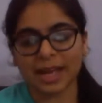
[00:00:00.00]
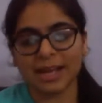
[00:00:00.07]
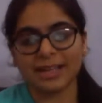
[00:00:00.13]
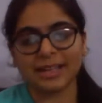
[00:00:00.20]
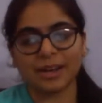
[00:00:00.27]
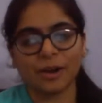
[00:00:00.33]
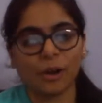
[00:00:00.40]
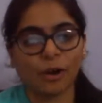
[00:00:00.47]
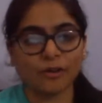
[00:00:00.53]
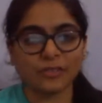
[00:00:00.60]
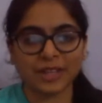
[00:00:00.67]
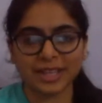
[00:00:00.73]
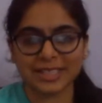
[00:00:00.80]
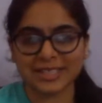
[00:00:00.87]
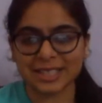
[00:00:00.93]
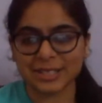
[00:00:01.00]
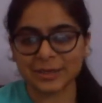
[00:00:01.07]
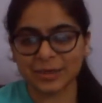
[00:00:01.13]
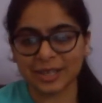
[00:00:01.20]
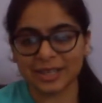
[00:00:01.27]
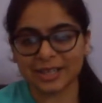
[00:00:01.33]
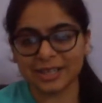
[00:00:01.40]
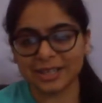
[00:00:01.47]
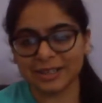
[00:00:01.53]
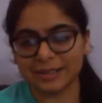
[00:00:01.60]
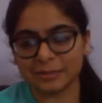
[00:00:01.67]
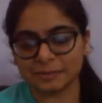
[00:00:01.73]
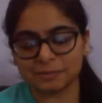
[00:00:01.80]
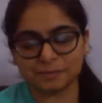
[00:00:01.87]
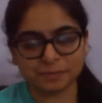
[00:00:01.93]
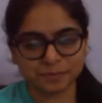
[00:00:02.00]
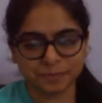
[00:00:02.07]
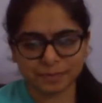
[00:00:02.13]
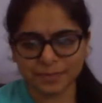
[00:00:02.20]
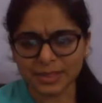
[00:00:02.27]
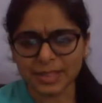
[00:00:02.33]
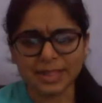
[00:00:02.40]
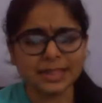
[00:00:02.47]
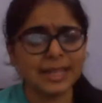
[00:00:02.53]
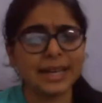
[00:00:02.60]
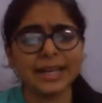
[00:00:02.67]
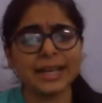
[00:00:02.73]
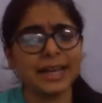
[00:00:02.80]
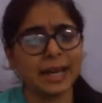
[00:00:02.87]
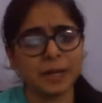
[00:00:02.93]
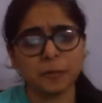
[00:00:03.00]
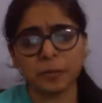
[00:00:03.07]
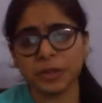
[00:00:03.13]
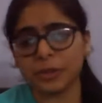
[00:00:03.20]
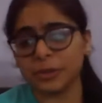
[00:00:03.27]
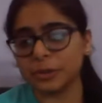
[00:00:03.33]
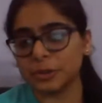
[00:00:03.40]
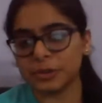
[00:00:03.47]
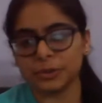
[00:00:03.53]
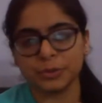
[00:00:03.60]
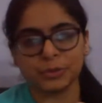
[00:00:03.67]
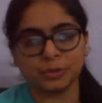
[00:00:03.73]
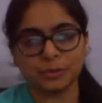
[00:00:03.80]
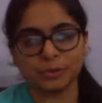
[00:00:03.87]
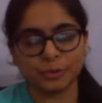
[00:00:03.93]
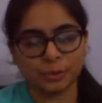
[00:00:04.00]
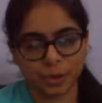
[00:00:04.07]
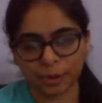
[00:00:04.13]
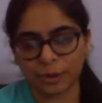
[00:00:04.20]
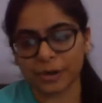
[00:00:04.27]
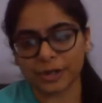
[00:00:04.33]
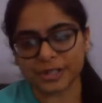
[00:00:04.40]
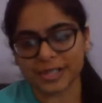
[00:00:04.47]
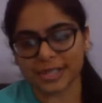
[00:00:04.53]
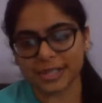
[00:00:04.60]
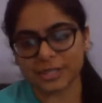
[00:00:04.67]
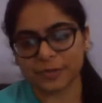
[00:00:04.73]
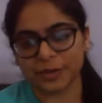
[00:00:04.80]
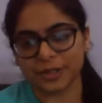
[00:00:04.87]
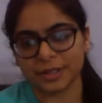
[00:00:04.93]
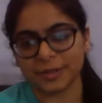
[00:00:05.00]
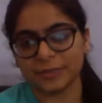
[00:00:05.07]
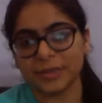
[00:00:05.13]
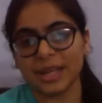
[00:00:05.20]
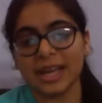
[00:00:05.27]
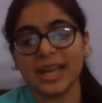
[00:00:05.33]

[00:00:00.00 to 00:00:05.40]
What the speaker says: and there are a lot of things that you can that can help you to grow your skills further.